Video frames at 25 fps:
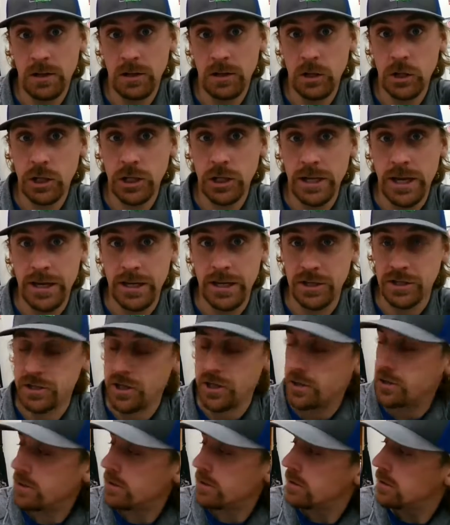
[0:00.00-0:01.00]
looking at each
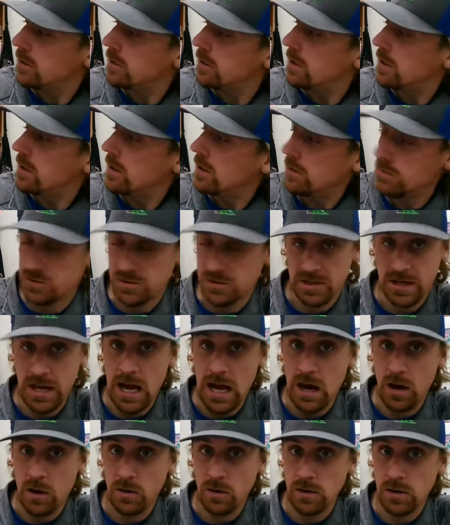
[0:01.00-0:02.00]
other? So
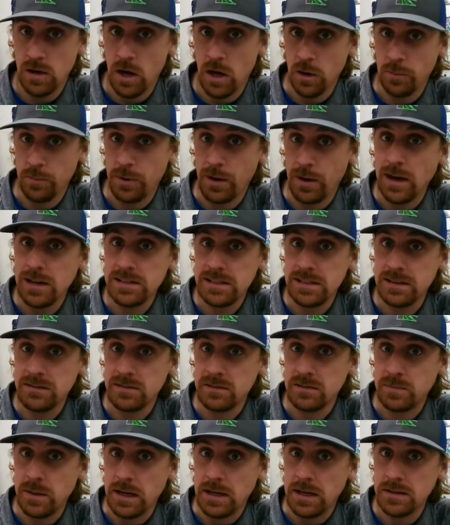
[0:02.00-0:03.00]
now our positive
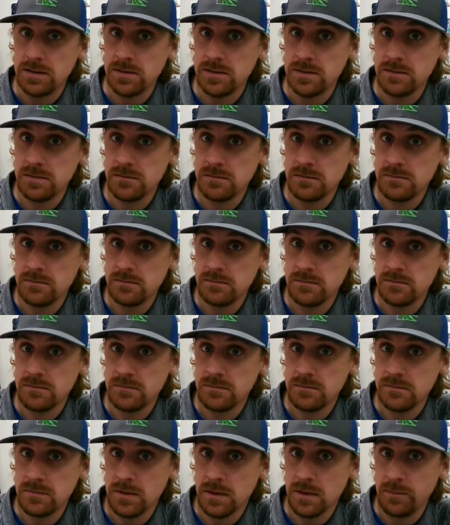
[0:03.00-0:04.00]
space,
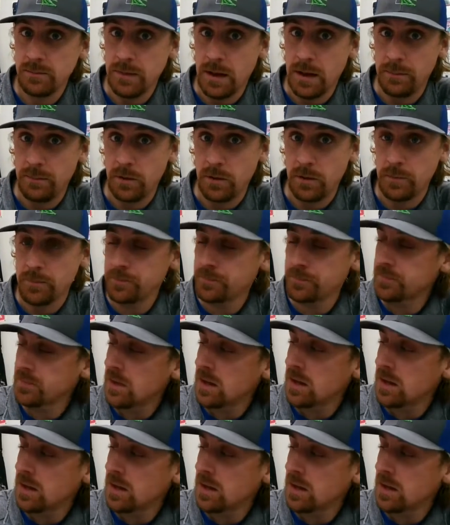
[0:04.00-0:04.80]
remember,